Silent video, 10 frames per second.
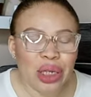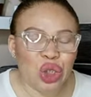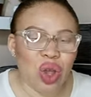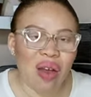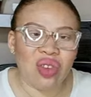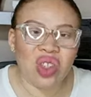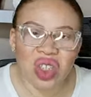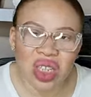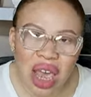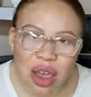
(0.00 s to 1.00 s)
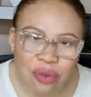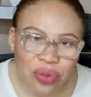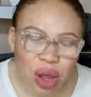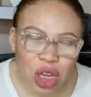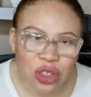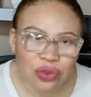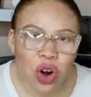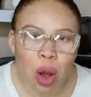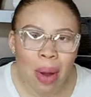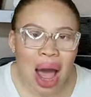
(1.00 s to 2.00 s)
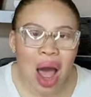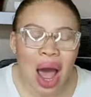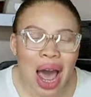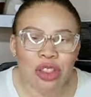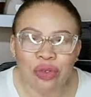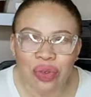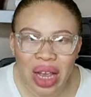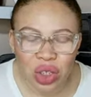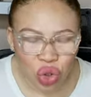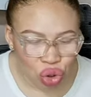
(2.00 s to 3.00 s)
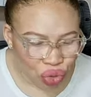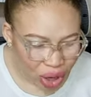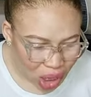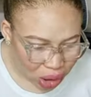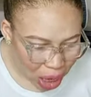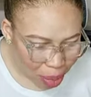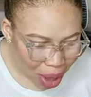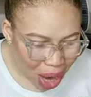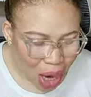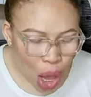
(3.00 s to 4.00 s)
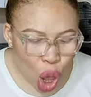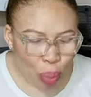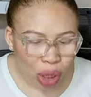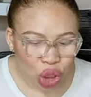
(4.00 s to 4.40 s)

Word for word: but you have saved us from our adversaries. Amen.